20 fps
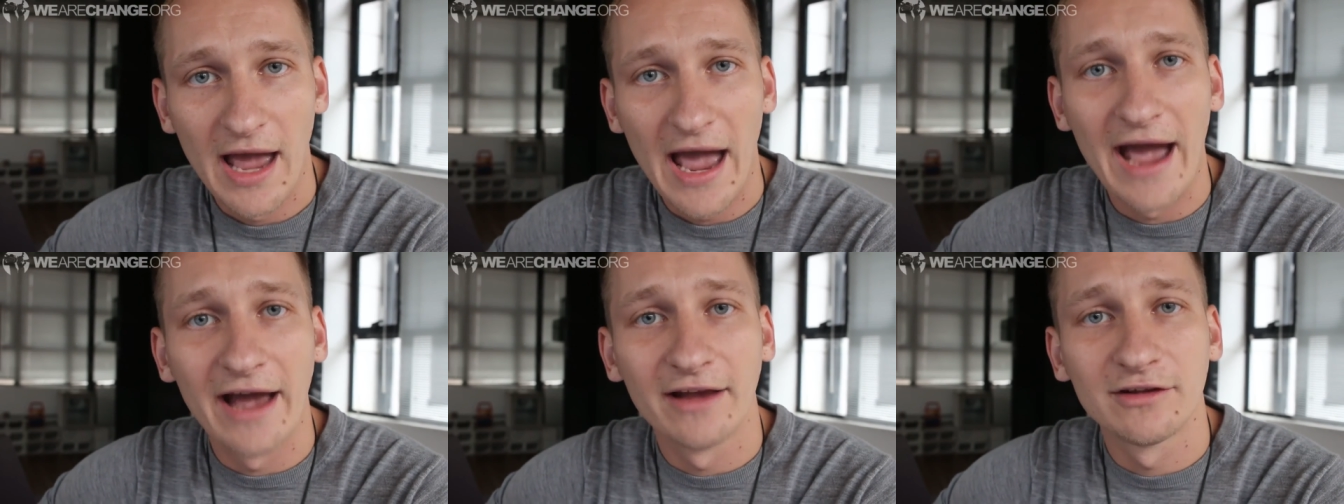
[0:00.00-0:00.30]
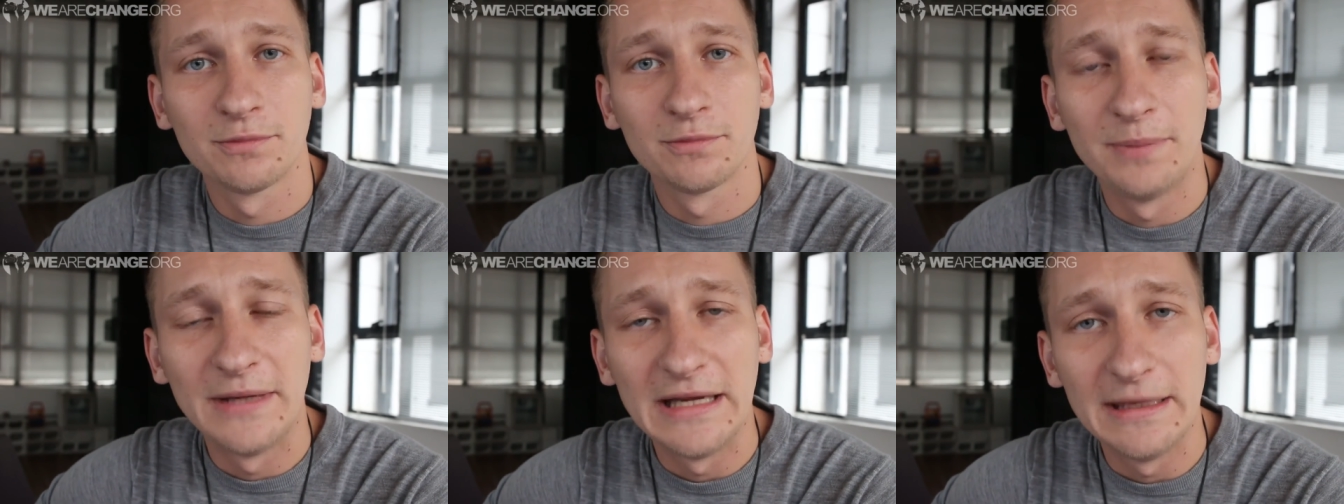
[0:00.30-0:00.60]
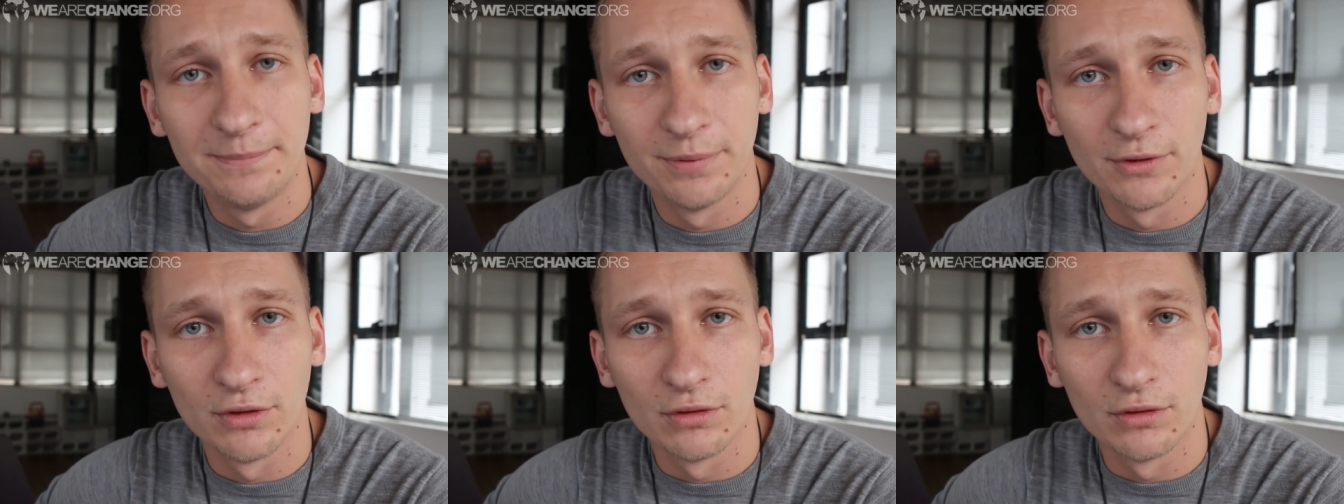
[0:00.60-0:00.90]
as
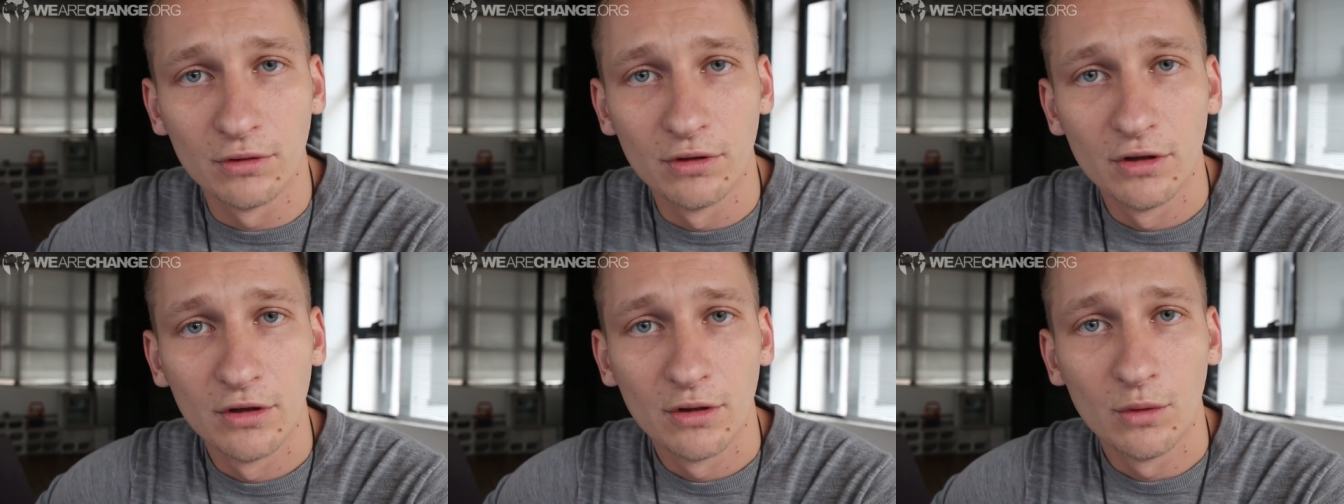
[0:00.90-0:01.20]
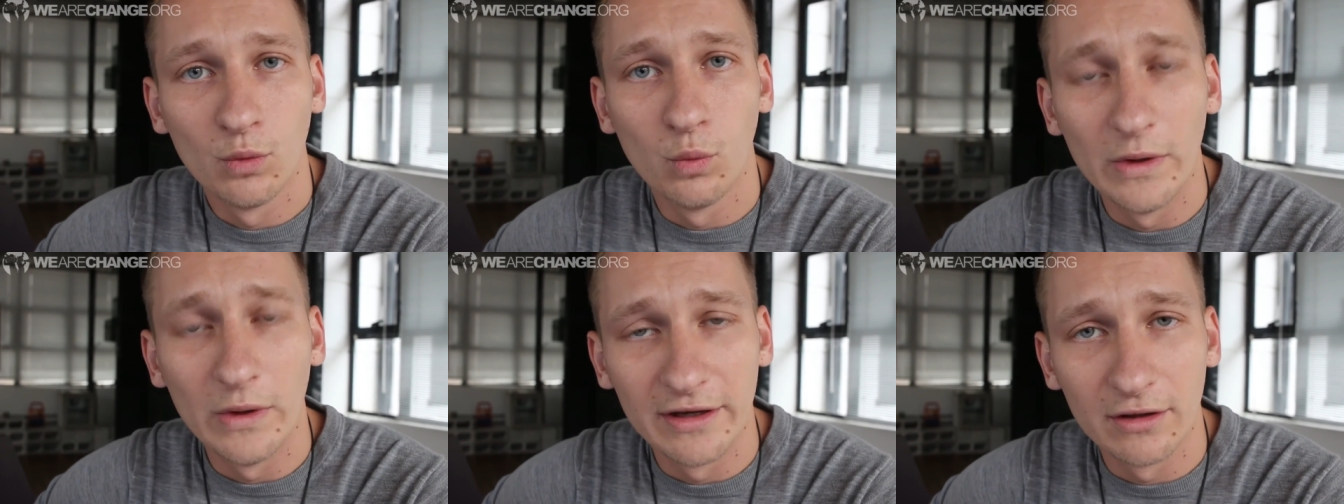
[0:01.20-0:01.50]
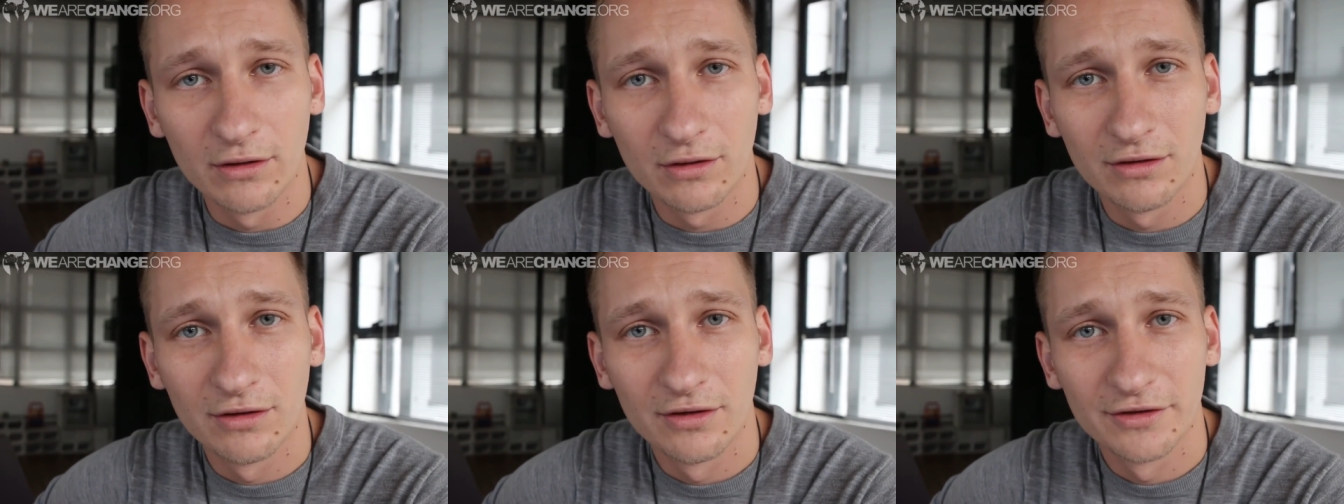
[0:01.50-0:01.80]
people
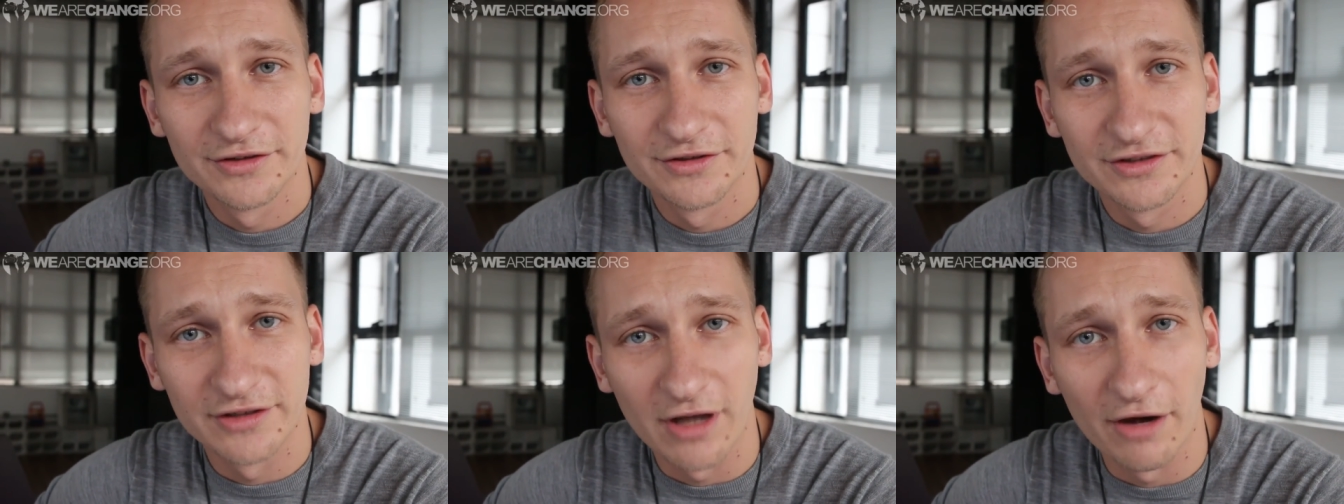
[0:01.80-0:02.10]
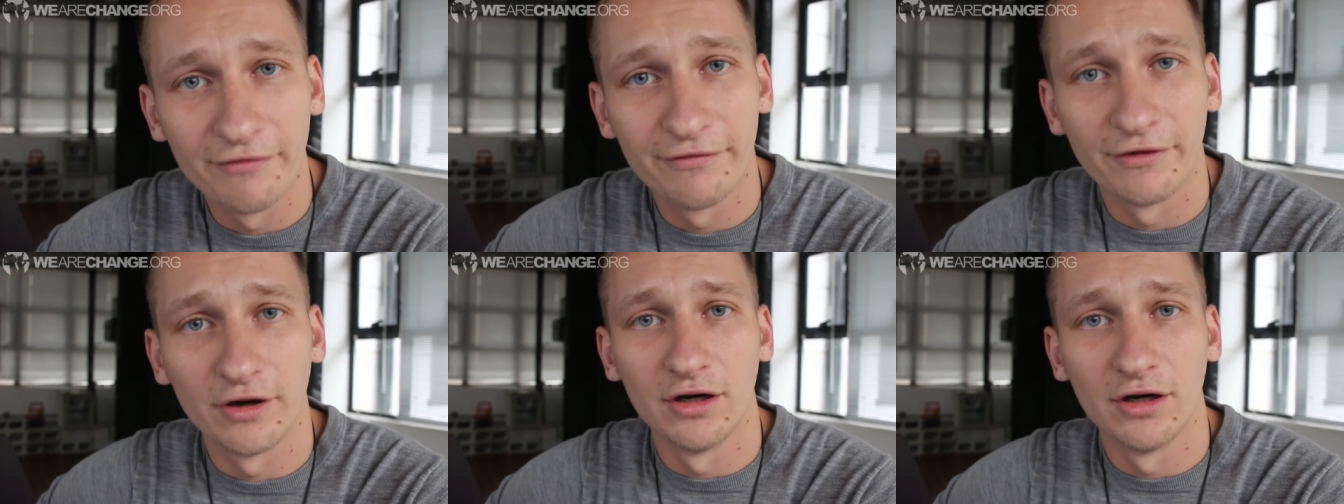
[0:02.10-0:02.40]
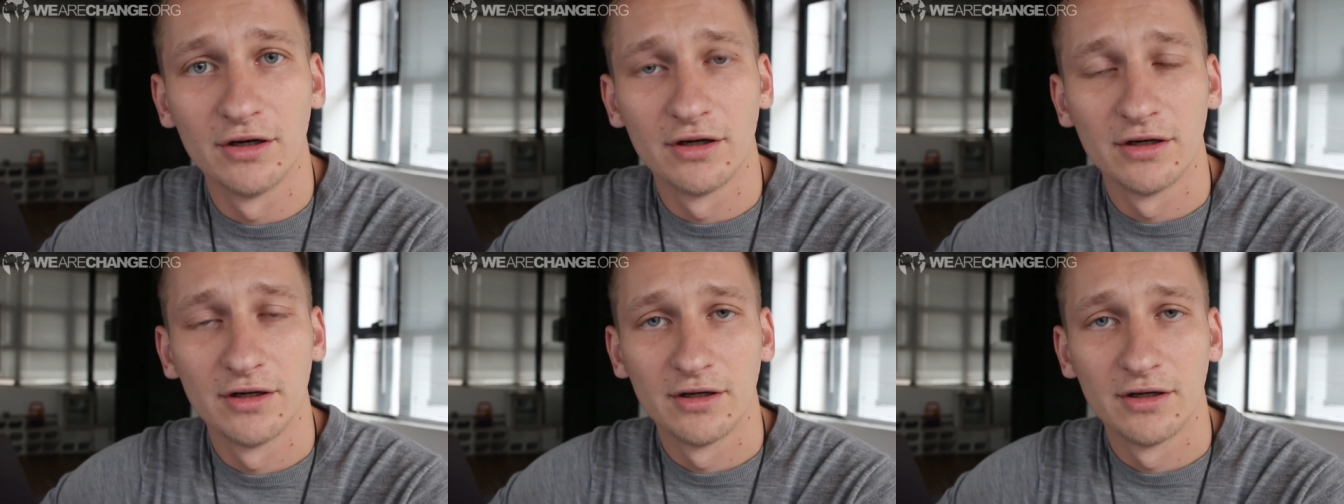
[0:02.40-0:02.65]
will suffer.